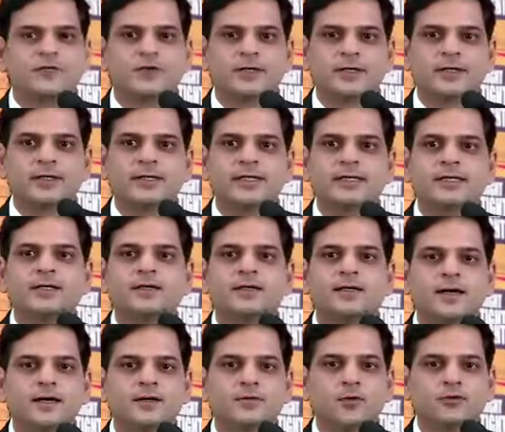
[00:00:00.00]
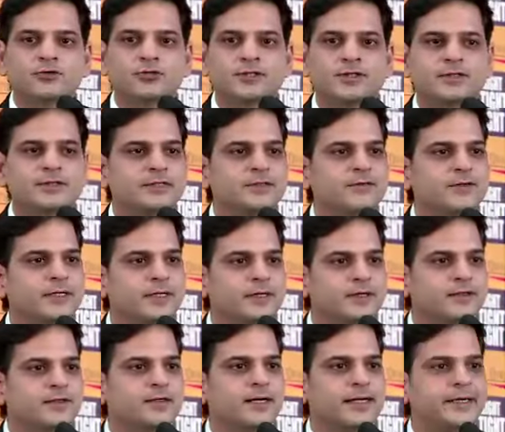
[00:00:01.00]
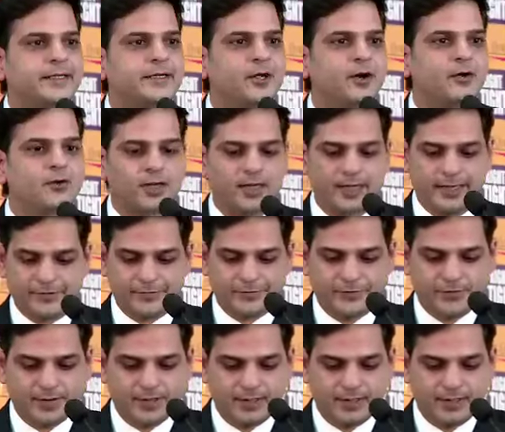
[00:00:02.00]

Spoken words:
fraternity are watching this event right now live.